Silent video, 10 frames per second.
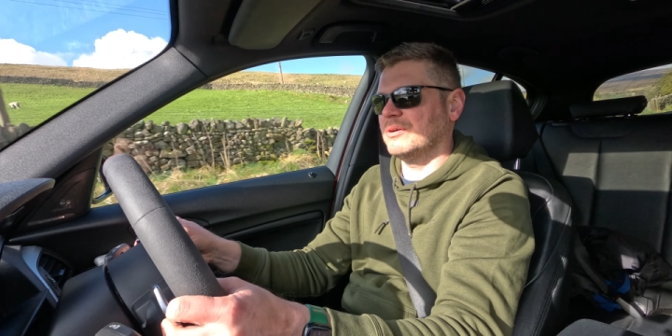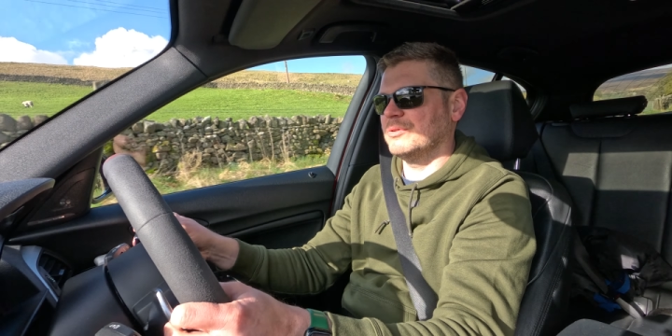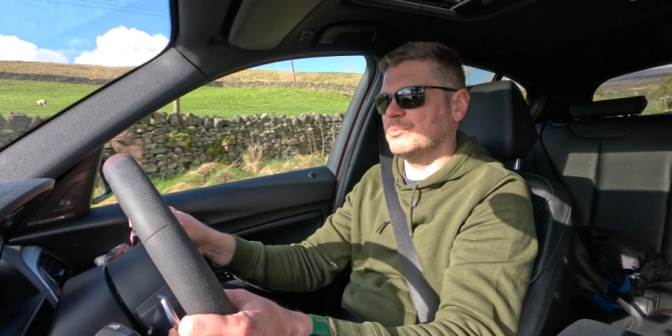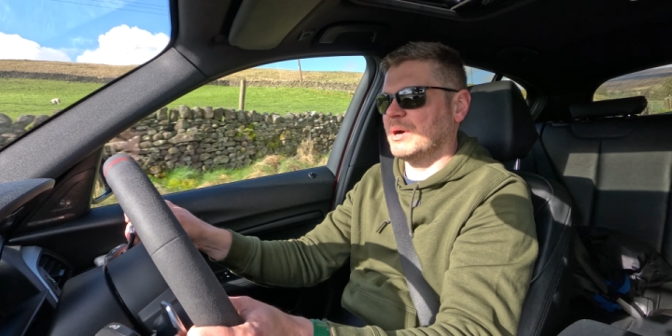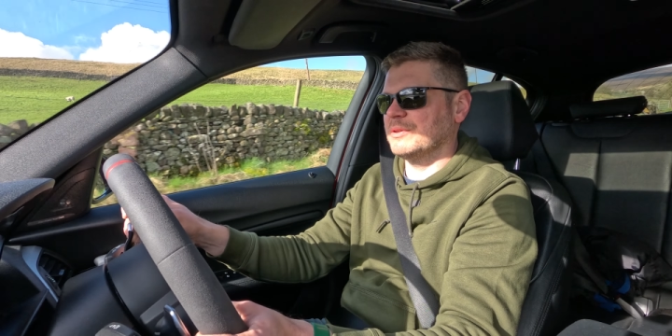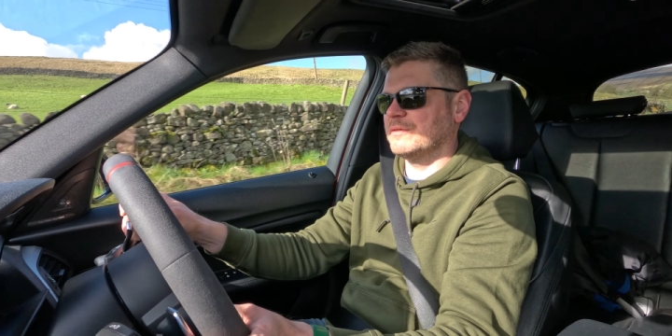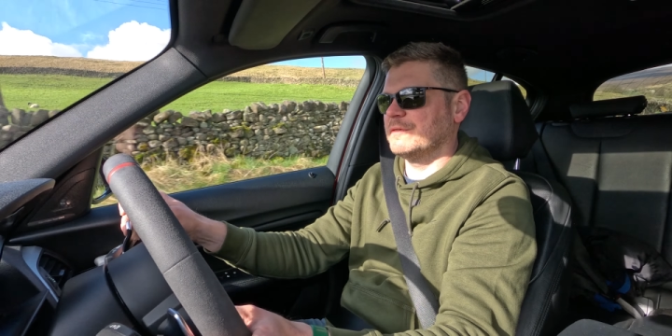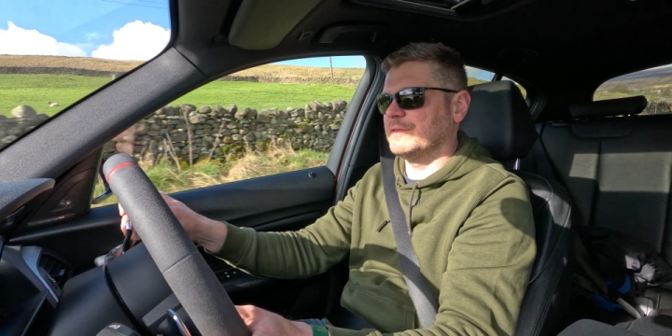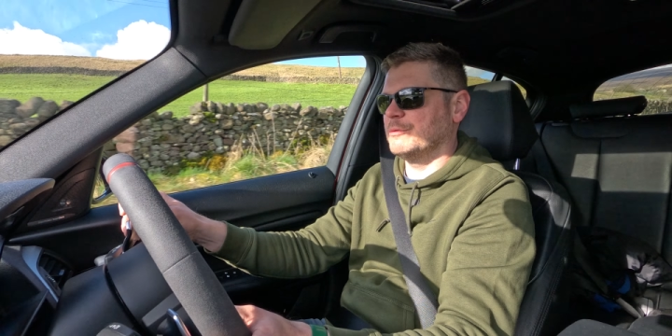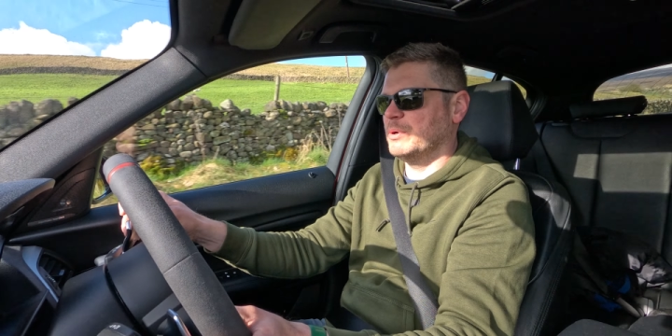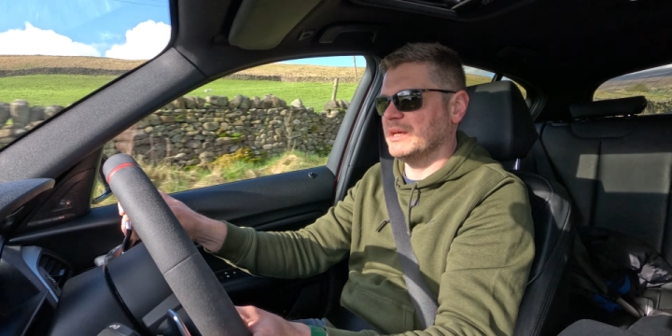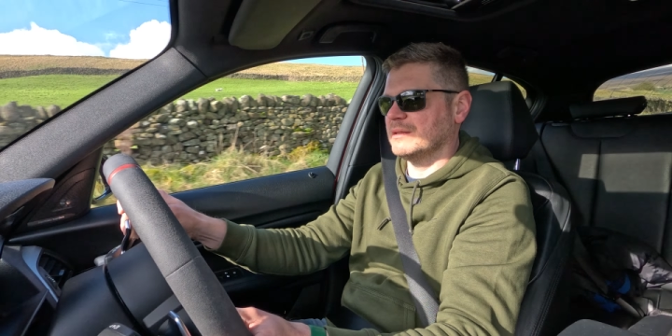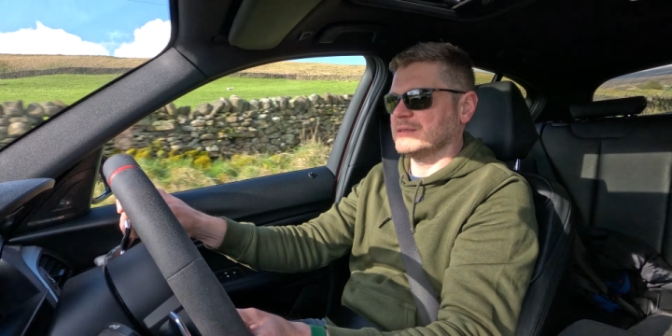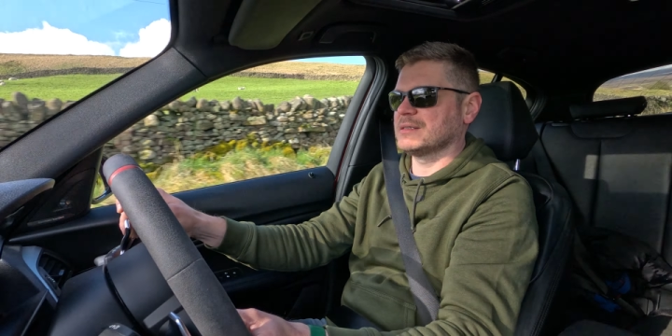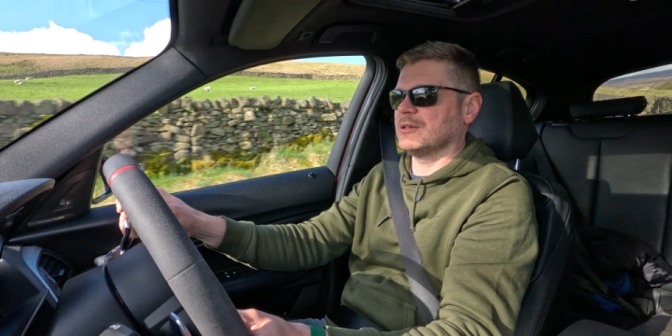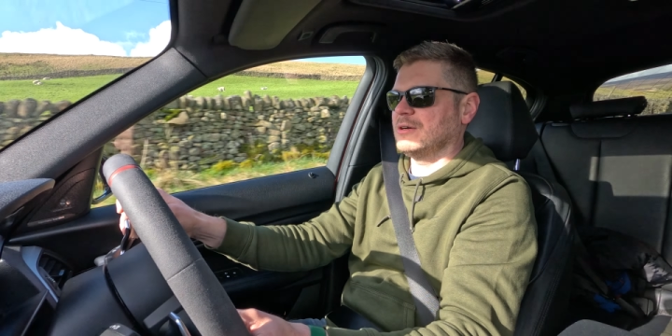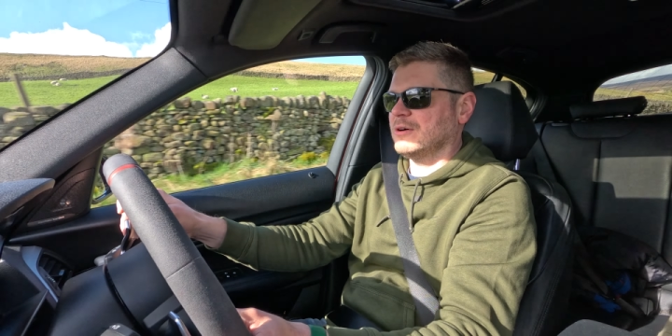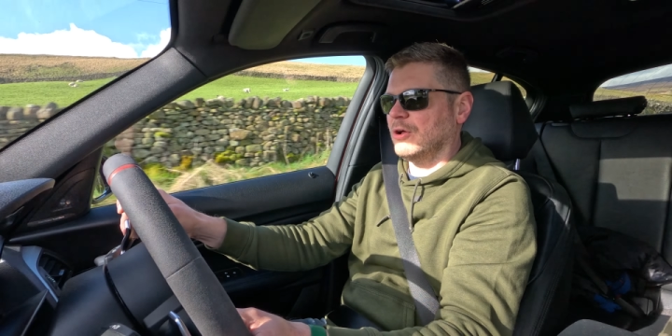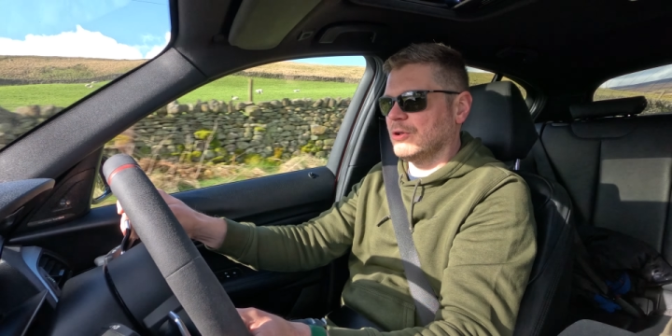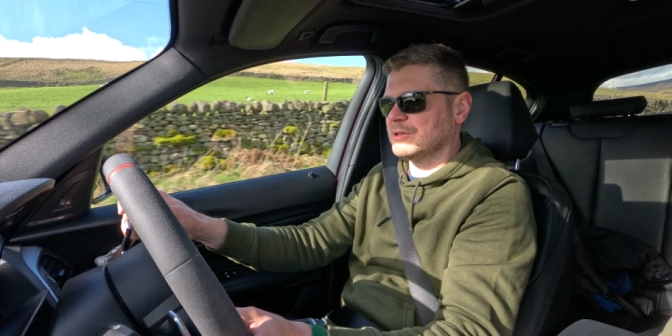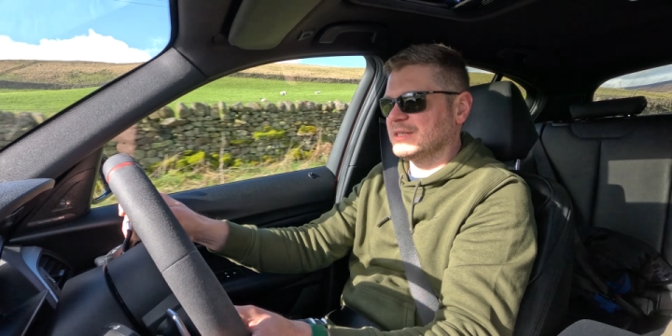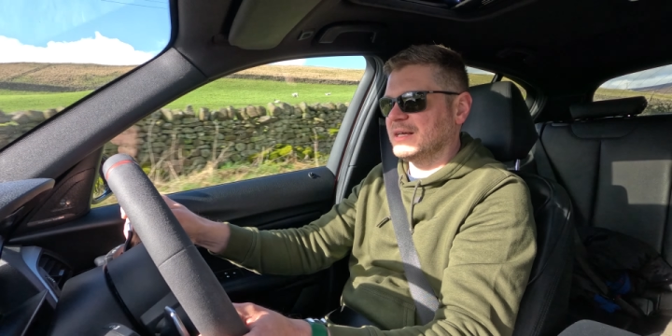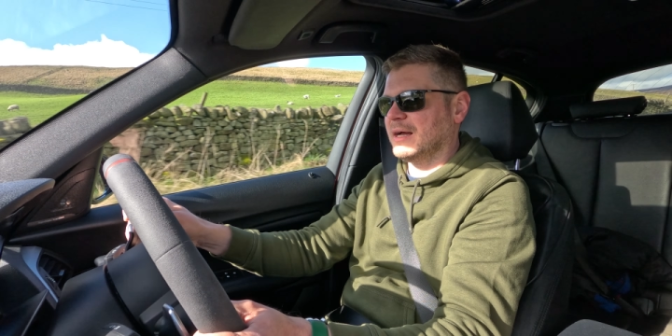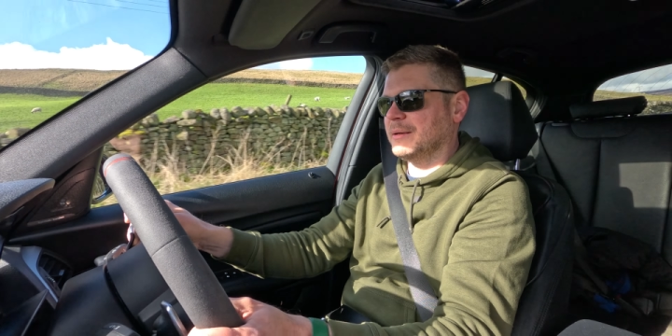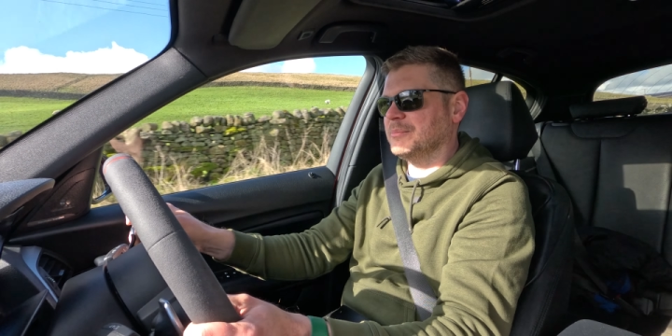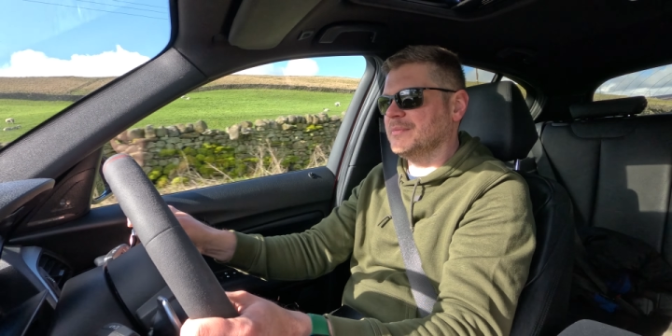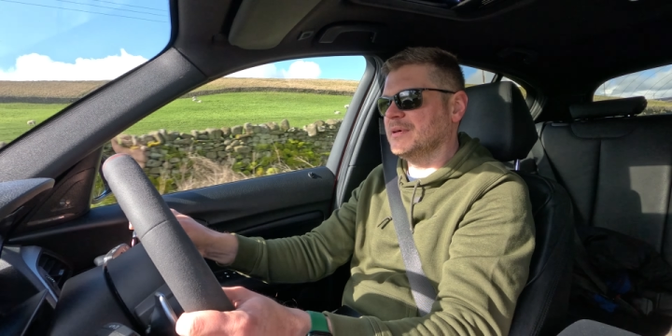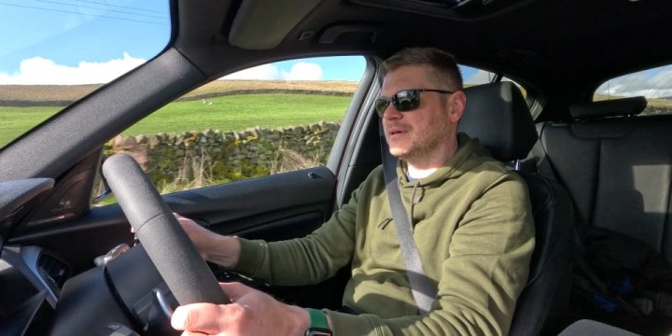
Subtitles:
on one of the wheels all the time.